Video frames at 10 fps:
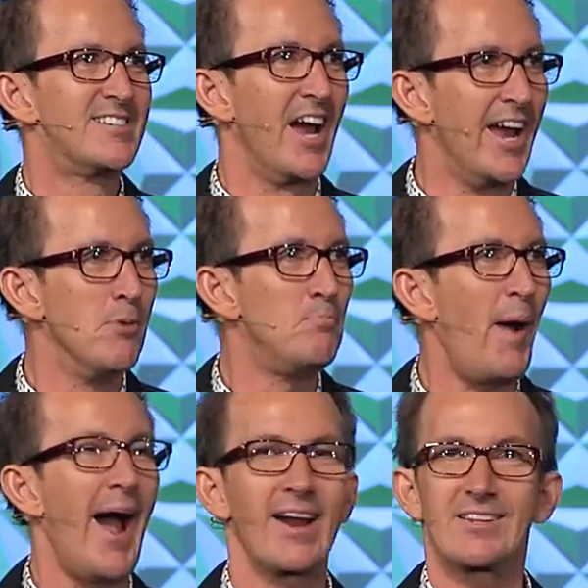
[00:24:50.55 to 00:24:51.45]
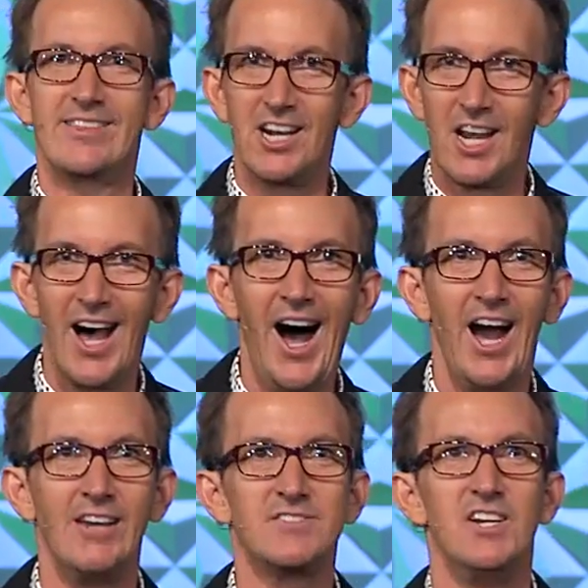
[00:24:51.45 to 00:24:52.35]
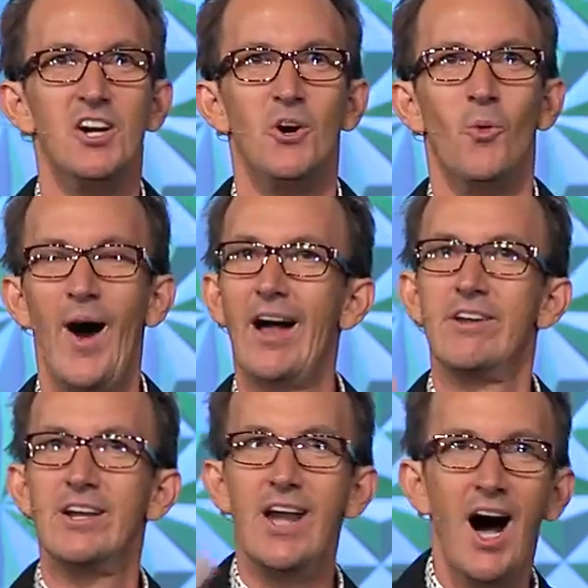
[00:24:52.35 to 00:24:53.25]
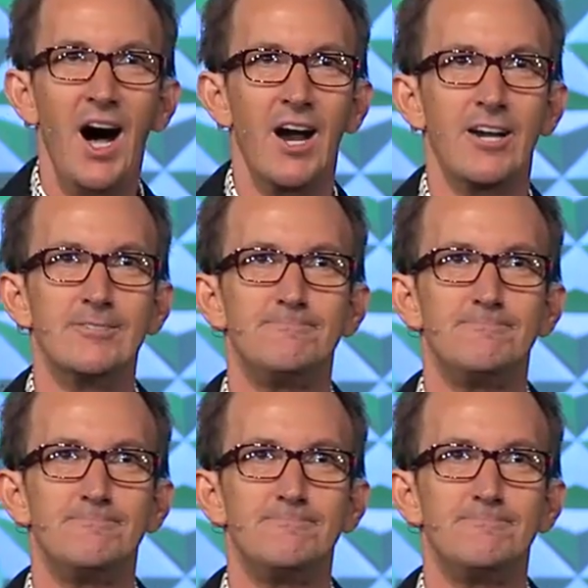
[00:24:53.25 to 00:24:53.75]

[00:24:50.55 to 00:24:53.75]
to impact their life while they're young.